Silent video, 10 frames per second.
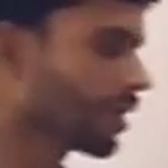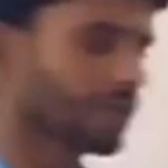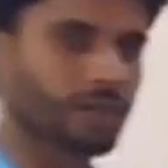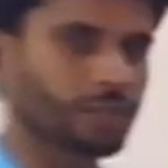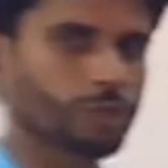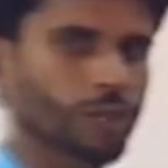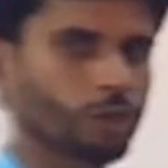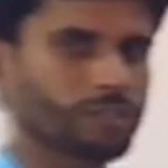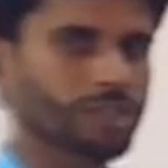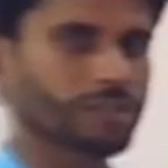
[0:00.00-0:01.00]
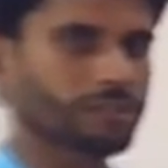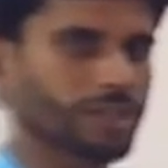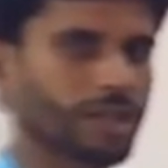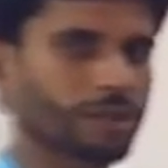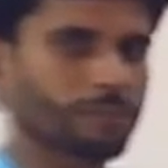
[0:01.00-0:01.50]
You cannot say that
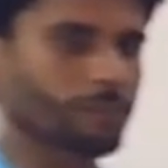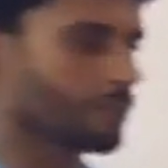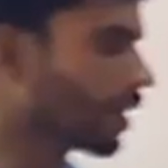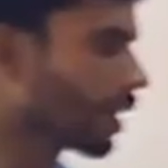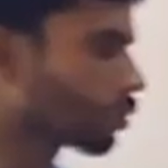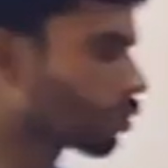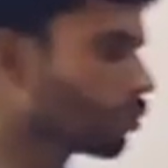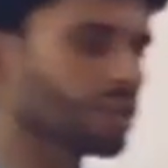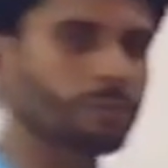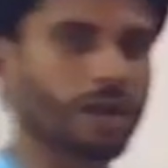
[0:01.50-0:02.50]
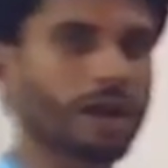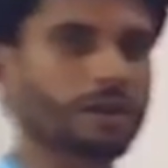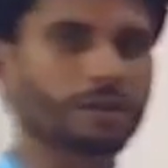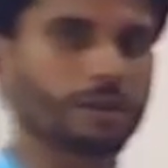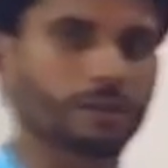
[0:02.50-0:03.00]
there are too many Barak
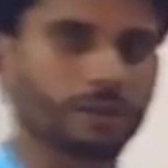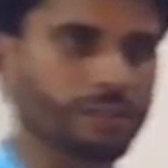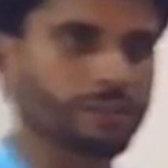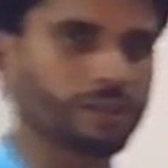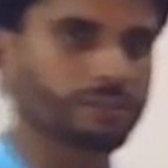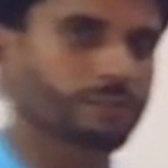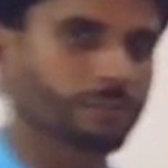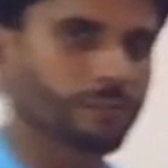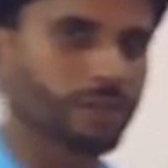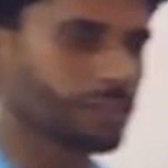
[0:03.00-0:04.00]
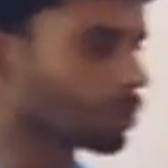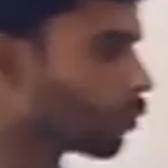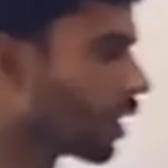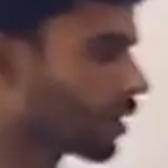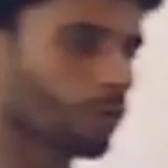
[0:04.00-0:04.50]
rivers in the
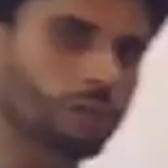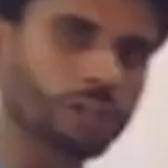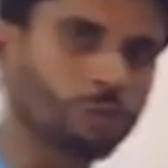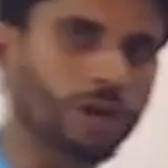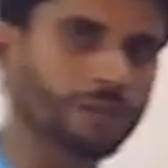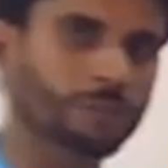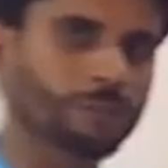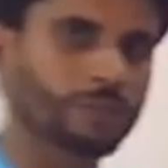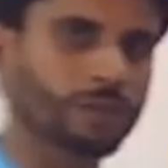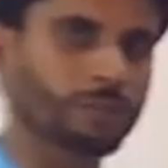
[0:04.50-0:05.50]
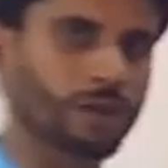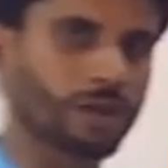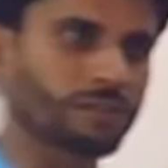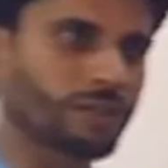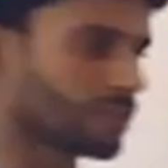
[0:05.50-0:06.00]
world. Only one
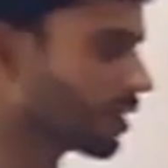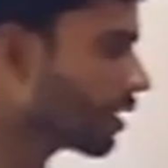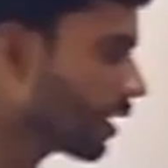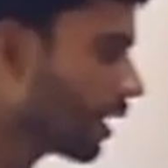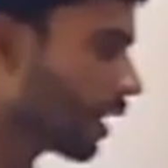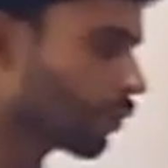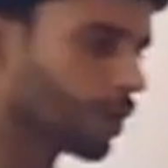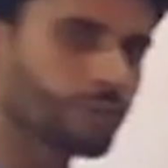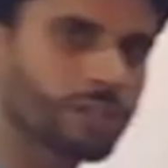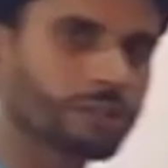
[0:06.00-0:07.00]
Barak river is there. And when we